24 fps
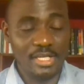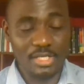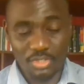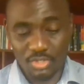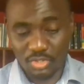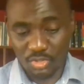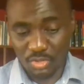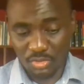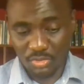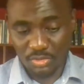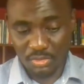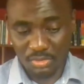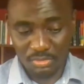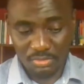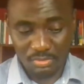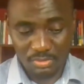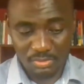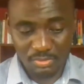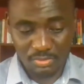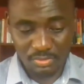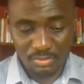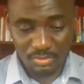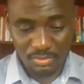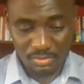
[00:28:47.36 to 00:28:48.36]
so
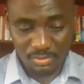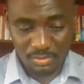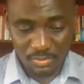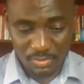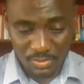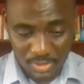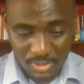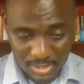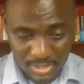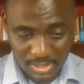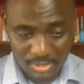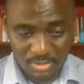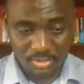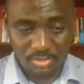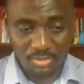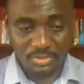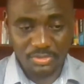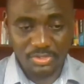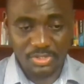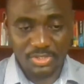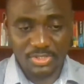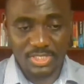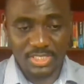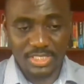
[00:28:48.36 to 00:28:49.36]
the
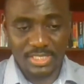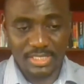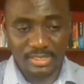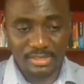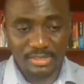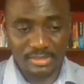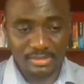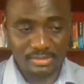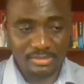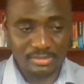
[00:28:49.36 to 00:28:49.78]
soldiers they